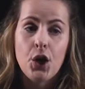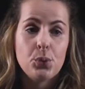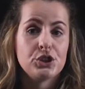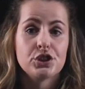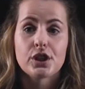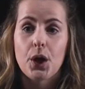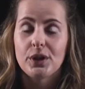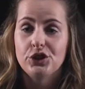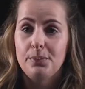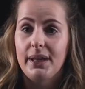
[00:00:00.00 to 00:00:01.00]
which is
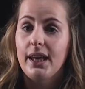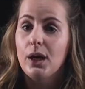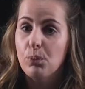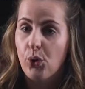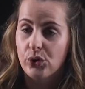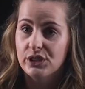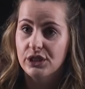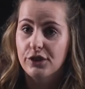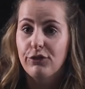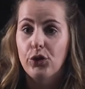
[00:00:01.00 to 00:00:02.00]
going to be
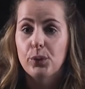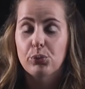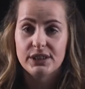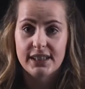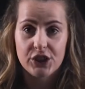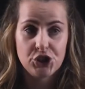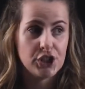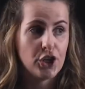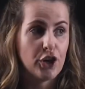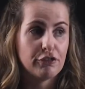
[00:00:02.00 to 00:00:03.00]
important for the
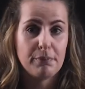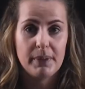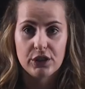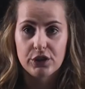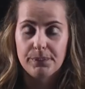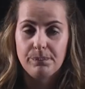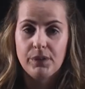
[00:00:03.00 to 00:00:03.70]
production of milk.